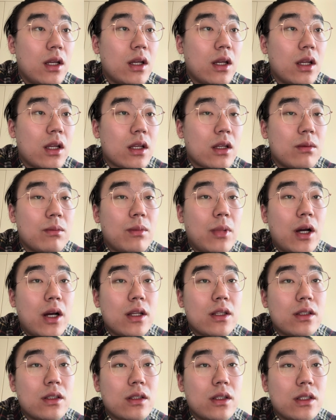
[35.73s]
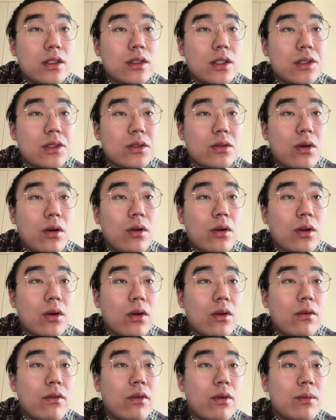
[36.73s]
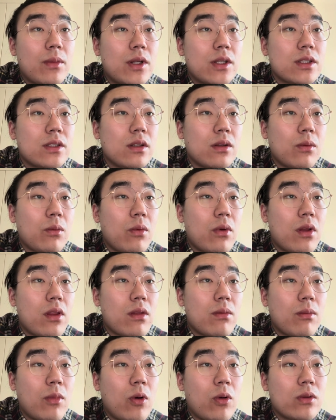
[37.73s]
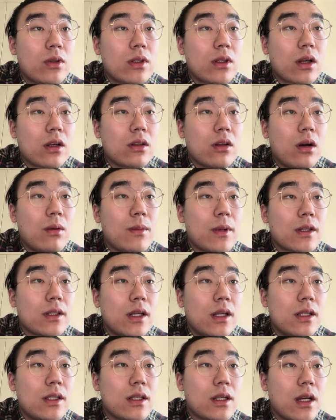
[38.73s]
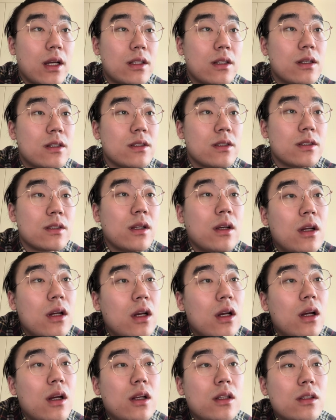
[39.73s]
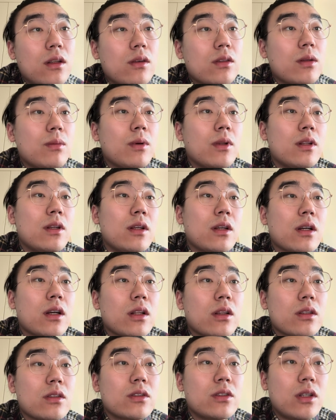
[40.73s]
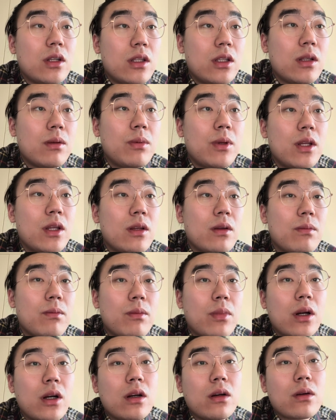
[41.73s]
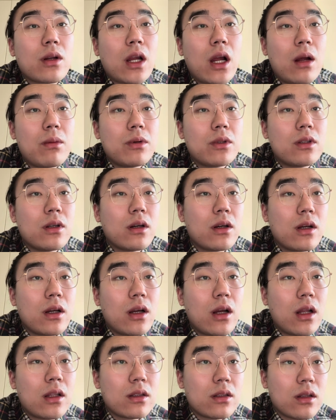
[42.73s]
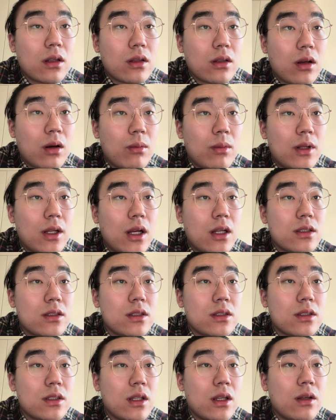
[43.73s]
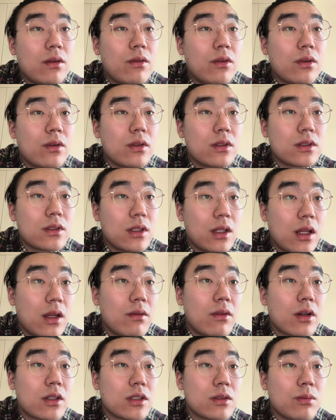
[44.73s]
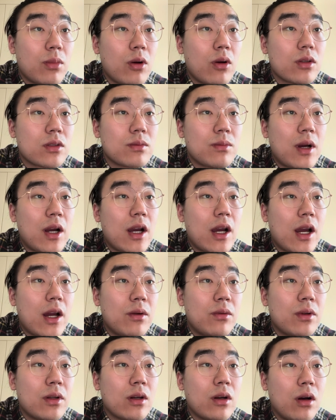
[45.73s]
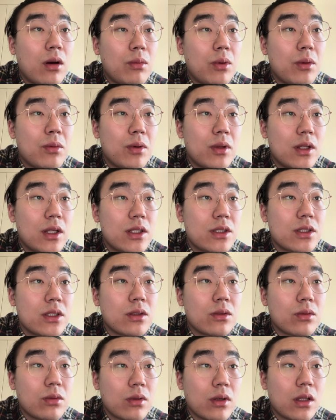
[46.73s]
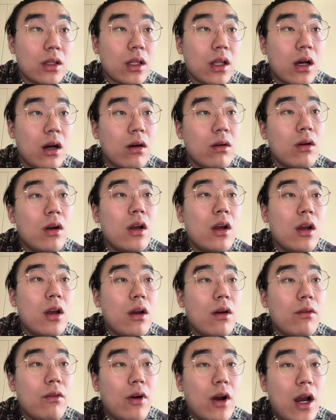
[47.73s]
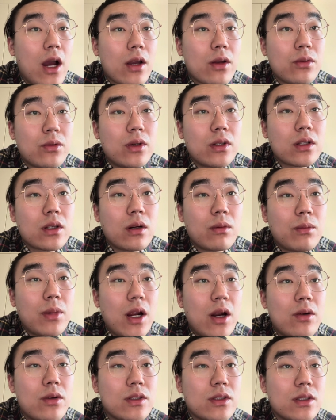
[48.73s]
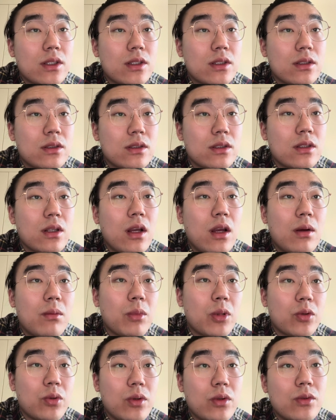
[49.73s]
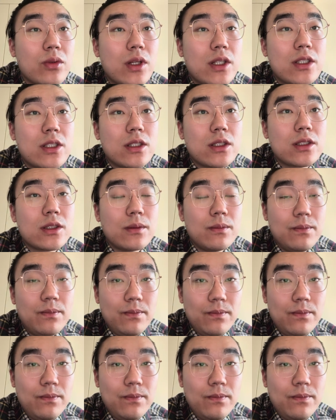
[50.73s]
He combined this historical information with modern economic indicators, notably GDP per capita, and normalized slave exports by area or population to allow for accurate comparisons between regions.